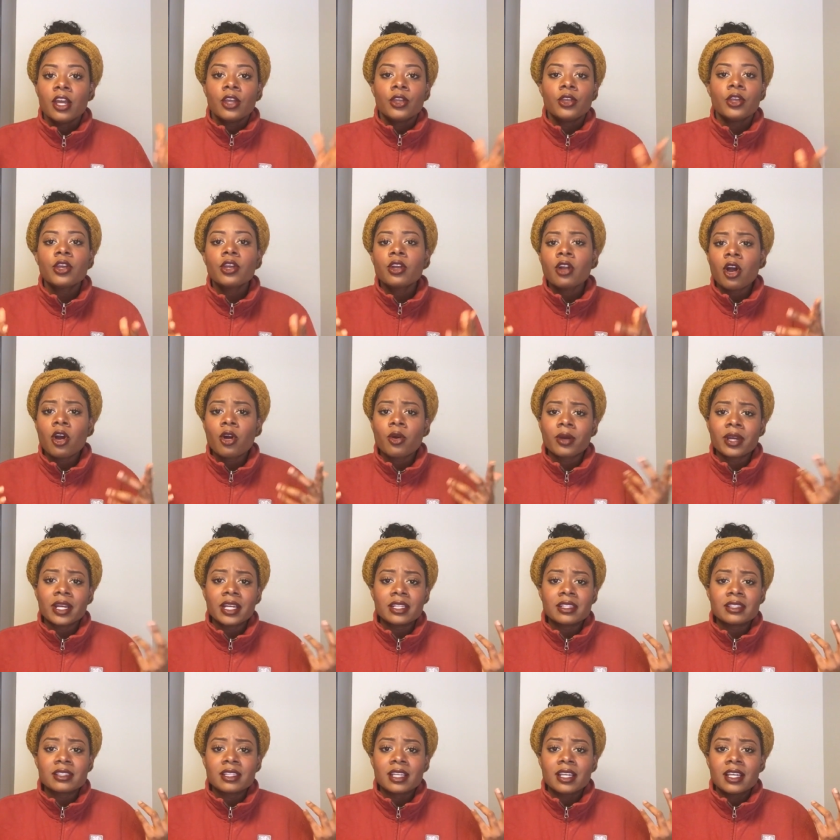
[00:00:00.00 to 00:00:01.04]
You can
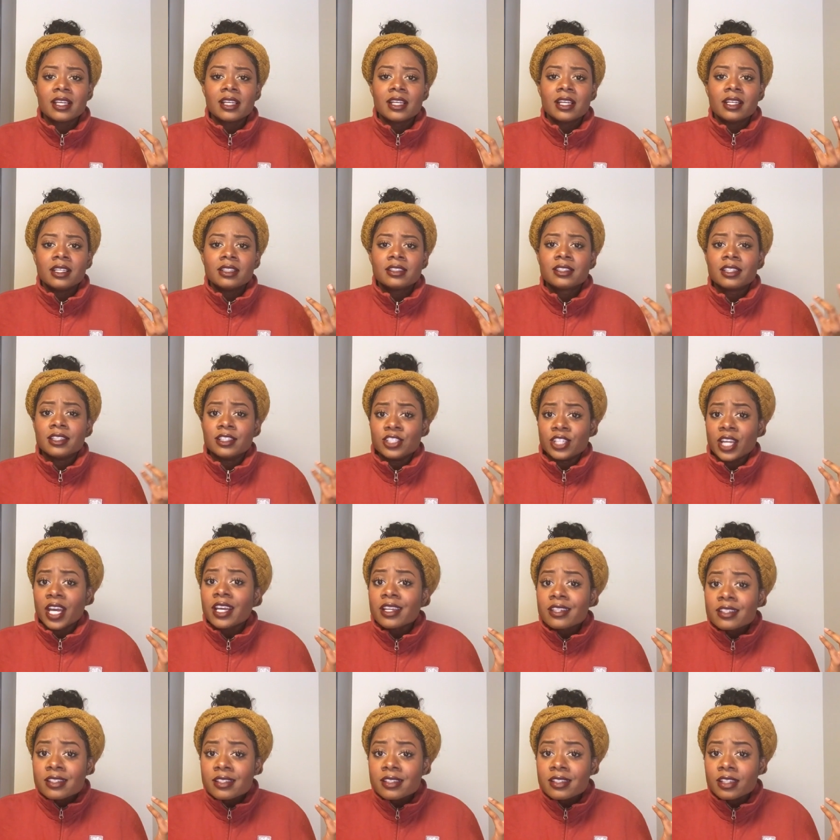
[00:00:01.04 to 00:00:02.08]
always
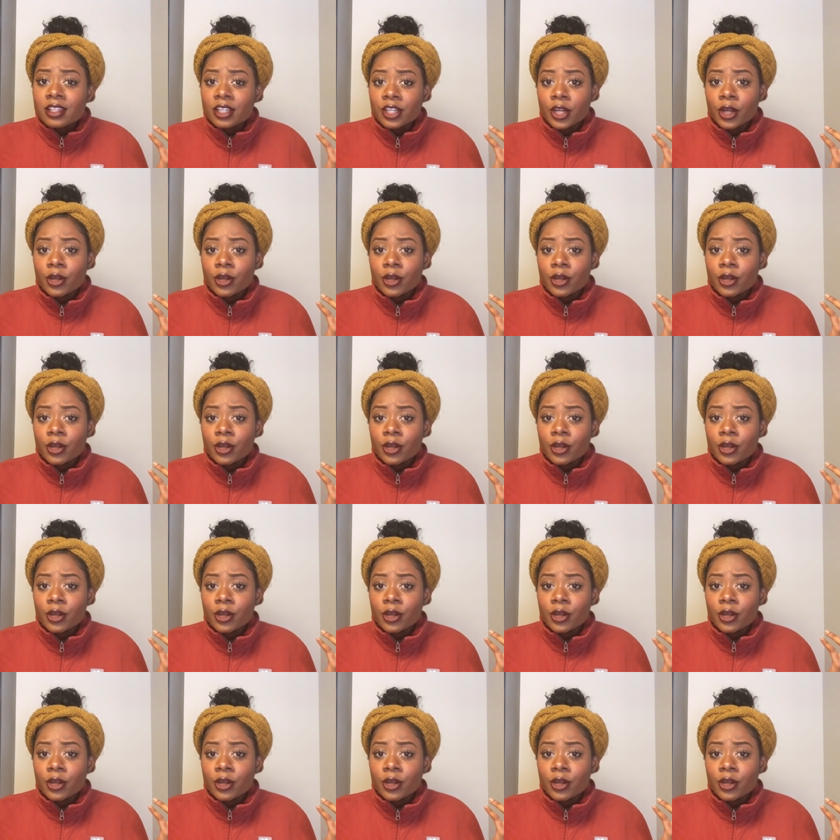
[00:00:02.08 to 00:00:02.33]
suggest,